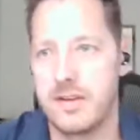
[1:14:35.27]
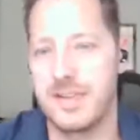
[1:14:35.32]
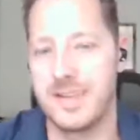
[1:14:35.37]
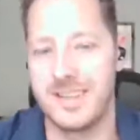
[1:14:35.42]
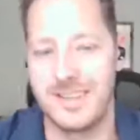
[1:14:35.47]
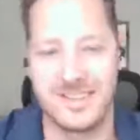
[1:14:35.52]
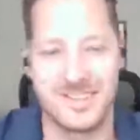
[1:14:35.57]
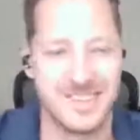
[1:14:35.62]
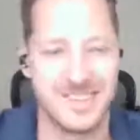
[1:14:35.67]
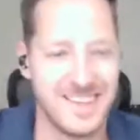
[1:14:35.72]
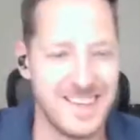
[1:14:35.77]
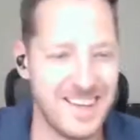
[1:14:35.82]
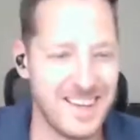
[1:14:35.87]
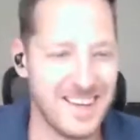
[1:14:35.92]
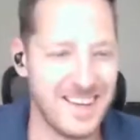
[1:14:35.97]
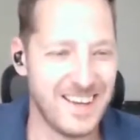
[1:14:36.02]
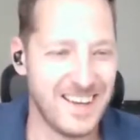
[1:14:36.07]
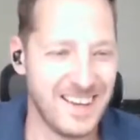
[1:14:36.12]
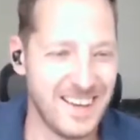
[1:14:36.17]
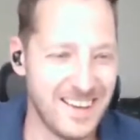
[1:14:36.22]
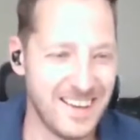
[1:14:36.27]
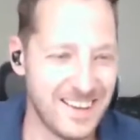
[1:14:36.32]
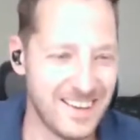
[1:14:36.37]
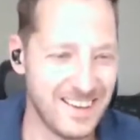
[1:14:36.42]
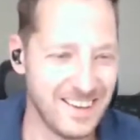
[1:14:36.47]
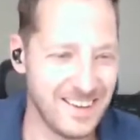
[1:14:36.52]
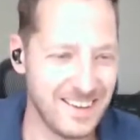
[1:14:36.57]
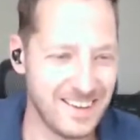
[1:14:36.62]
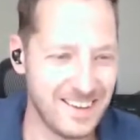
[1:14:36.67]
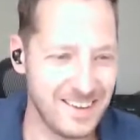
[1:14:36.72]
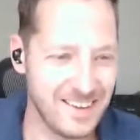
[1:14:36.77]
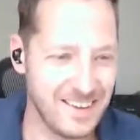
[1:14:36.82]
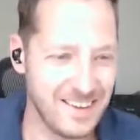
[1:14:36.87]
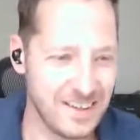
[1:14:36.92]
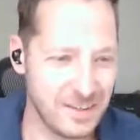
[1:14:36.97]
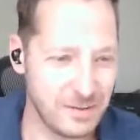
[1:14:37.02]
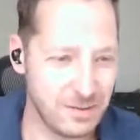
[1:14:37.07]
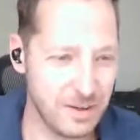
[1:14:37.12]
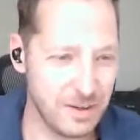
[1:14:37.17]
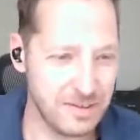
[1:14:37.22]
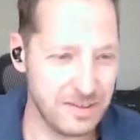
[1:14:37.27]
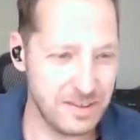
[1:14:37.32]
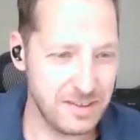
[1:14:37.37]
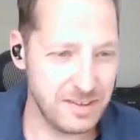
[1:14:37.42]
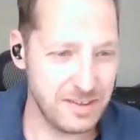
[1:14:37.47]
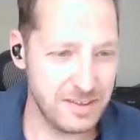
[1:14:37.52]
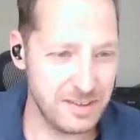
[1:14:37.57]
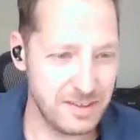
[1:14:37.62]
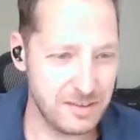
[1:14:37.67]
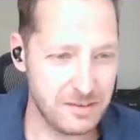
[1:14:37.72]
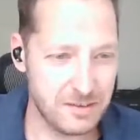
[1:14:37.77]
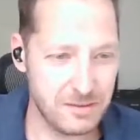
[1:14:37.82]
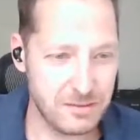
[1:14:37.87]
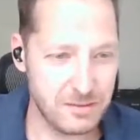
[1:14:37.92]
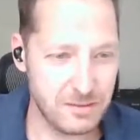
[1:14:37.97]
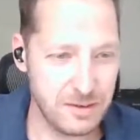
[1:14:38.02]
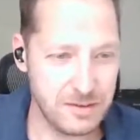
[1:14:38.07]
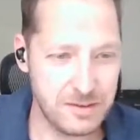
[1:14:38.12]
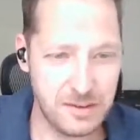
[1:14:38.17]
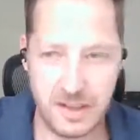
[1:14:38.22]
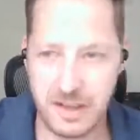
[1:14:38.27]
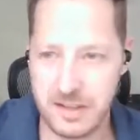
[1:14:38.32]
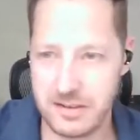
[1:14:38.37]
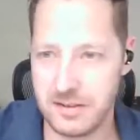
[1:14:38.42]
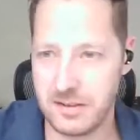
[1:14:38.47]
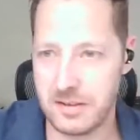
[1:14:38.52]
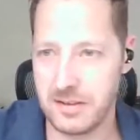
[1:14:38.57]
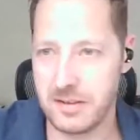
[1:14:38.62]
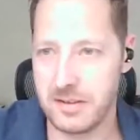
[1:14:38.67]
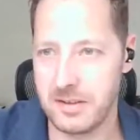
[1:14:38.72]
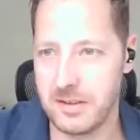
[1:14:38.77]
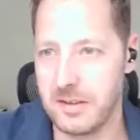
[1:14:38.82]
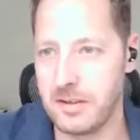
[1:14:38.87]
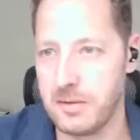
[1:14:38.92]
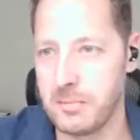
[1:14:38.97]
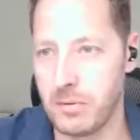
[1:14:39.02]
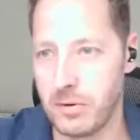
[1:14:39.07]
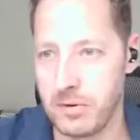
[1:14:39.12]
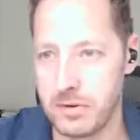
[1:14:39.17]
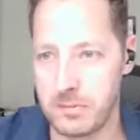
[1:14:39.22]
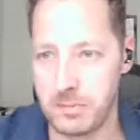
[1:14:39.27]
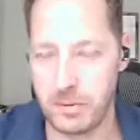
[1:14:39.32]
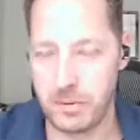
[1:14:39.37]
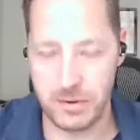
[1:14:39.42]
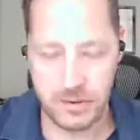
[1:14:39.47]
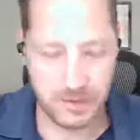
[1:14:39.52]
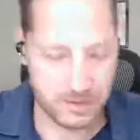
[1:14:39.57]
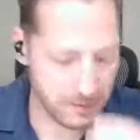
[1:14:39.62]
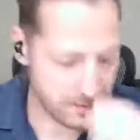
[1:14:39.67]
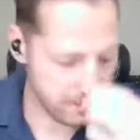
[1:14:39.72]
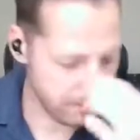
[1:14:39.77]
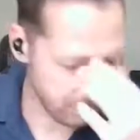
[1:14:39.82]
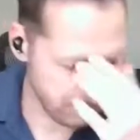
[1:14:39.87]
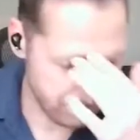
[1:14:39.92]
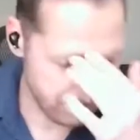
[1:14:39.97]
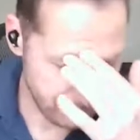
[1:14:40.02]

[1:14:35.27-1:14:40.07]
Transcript: Thanks. Yeah, Tracy hits on an important point there.